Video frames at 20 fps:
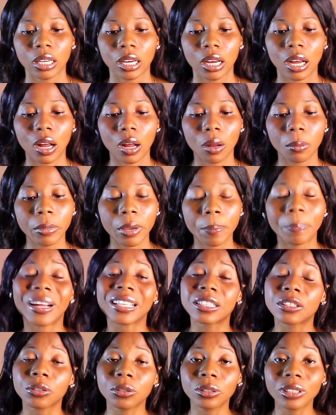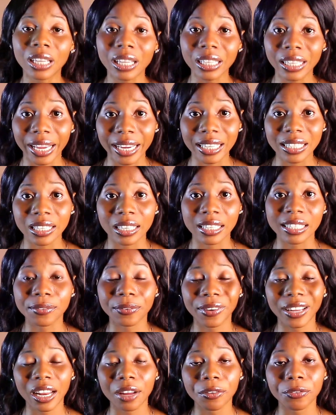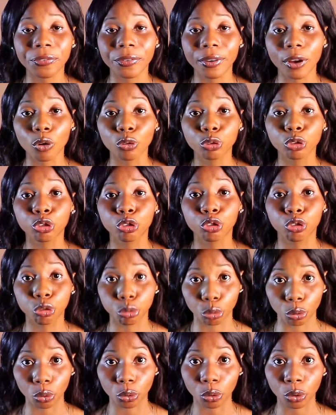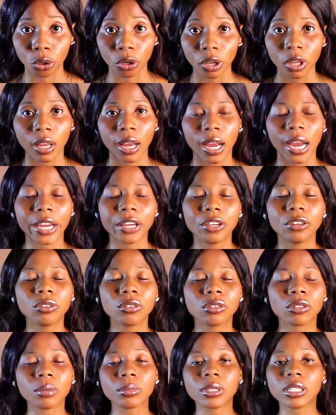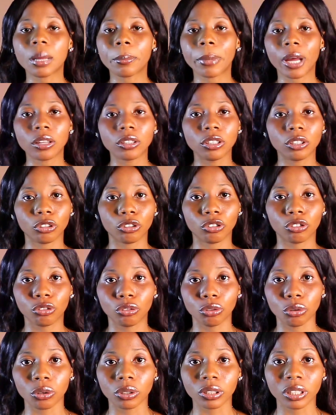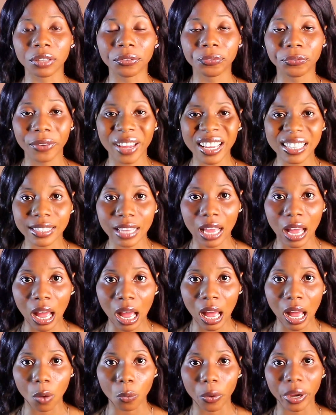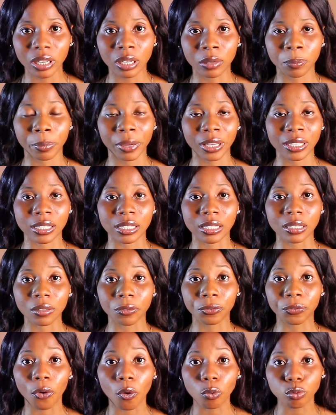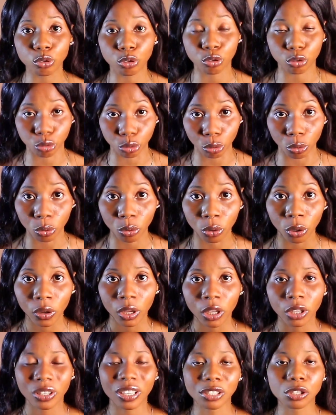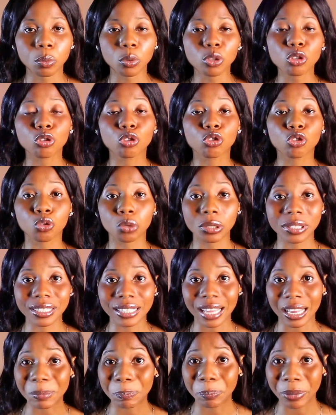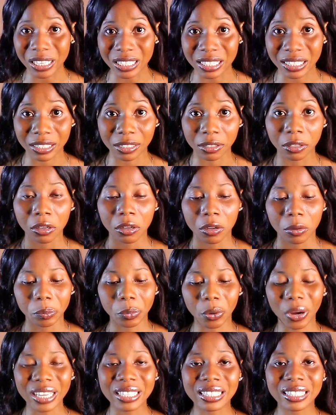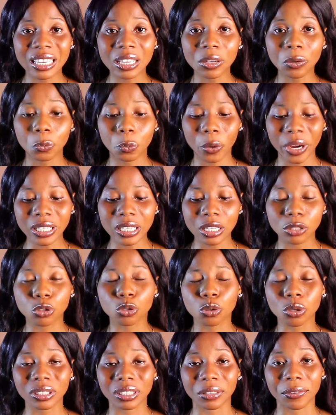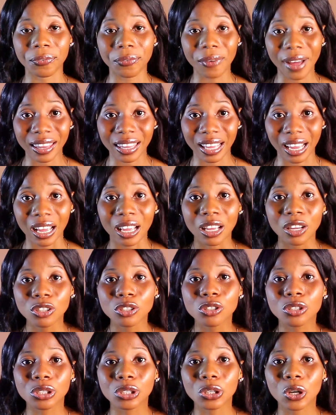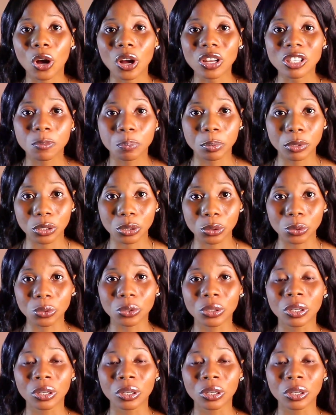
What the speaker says: a particular night, his father felt stroke. And something about this stroke, the first hour when the person falls stroke, you're supposed to treat that person. But I think when they took the father to the hospital,